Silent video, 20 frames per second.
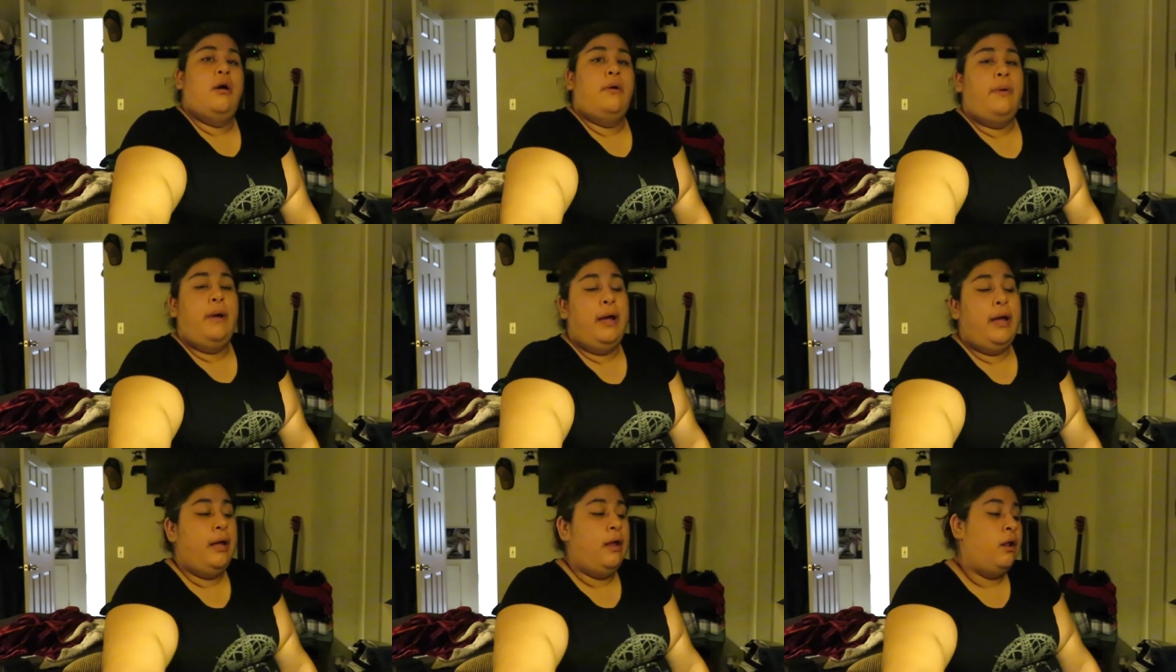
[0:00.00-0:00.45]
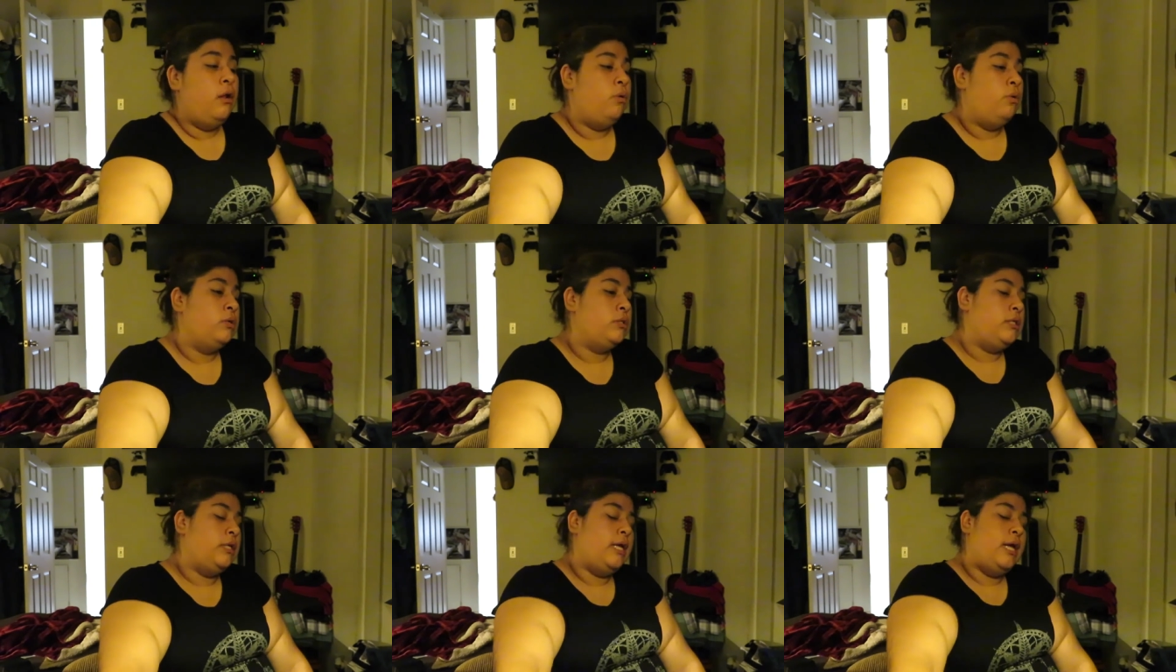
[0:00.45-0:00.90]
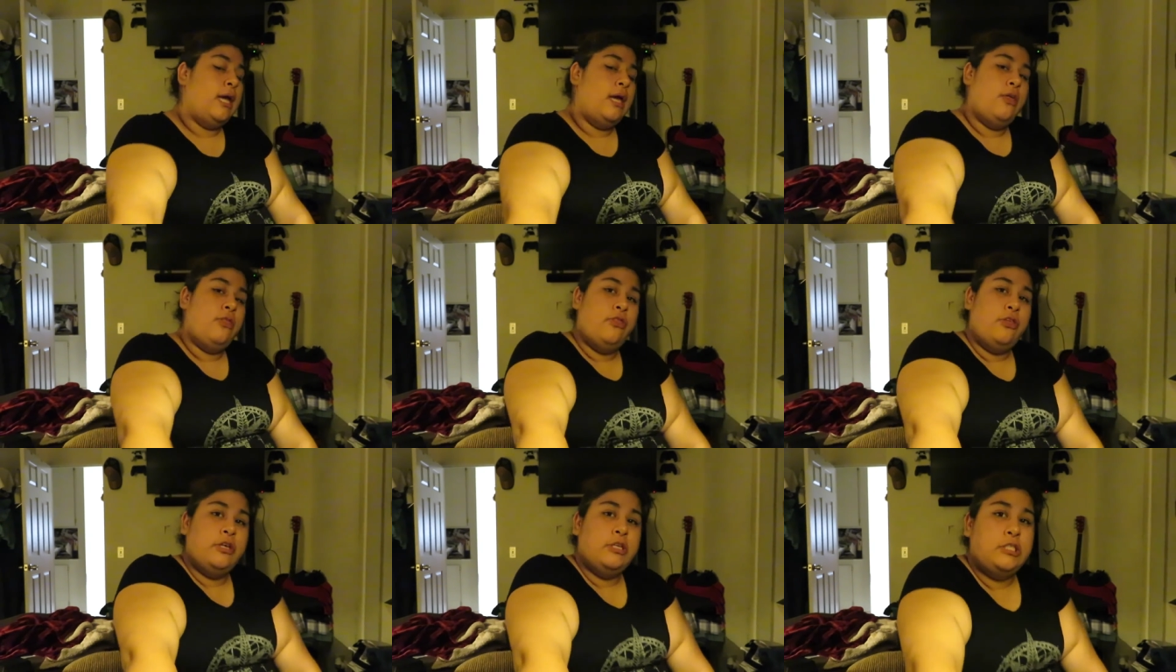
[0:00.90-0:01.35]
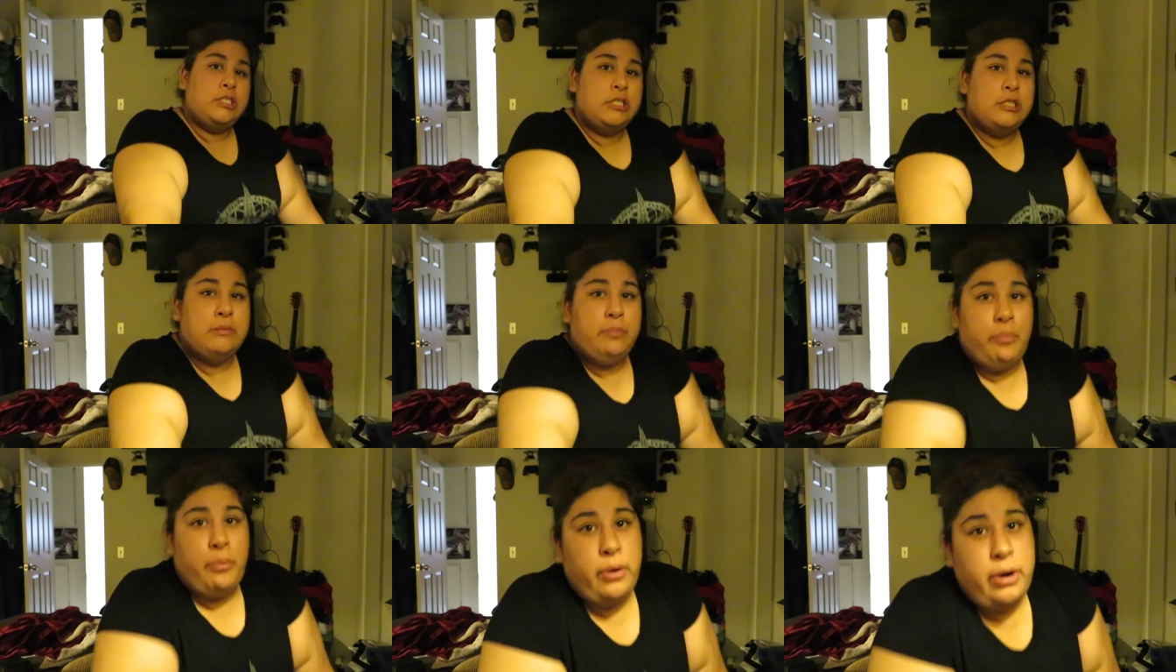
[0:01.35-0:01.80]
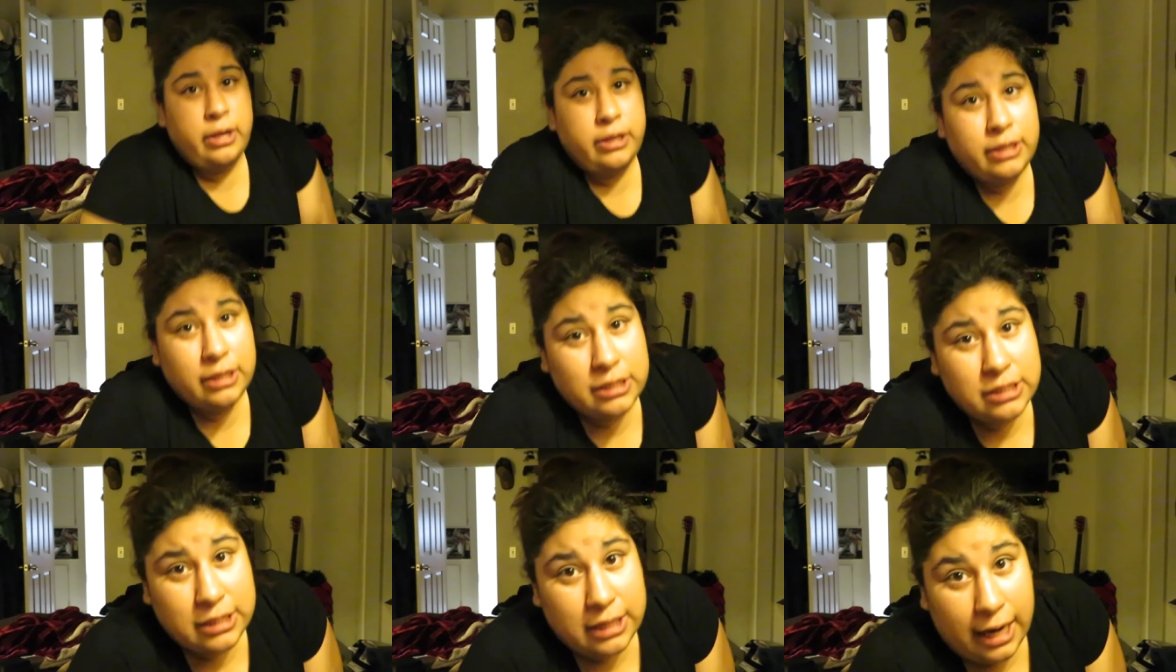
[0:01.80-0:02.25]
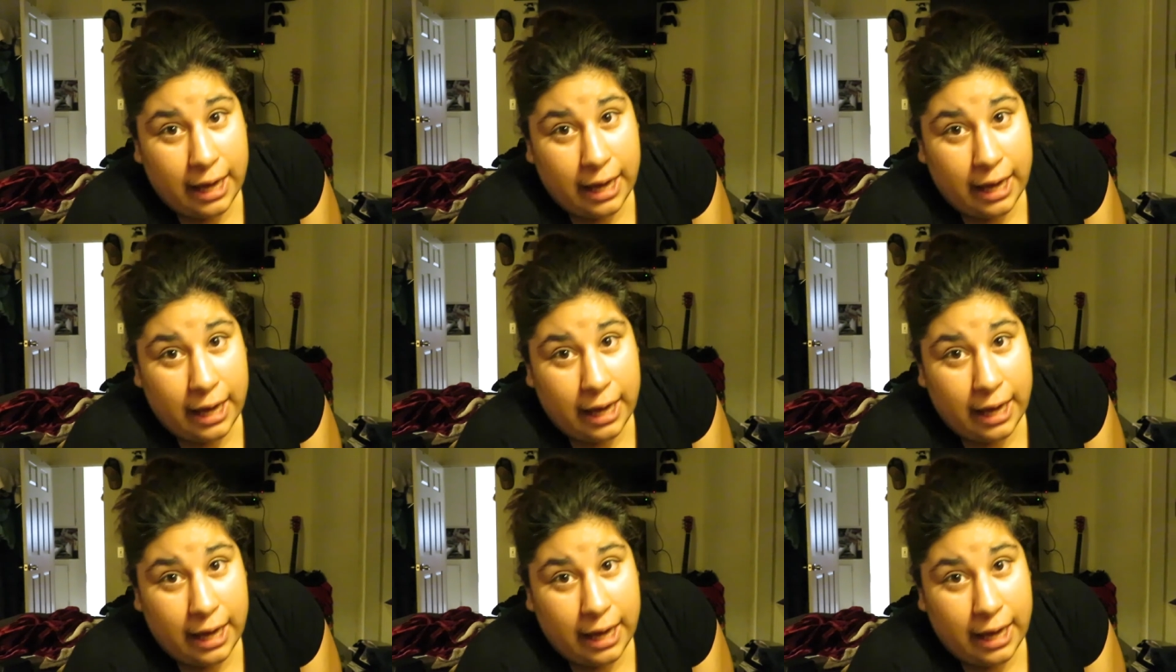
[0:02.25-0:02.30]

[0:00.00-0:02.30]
Right, once again, this is Brenda's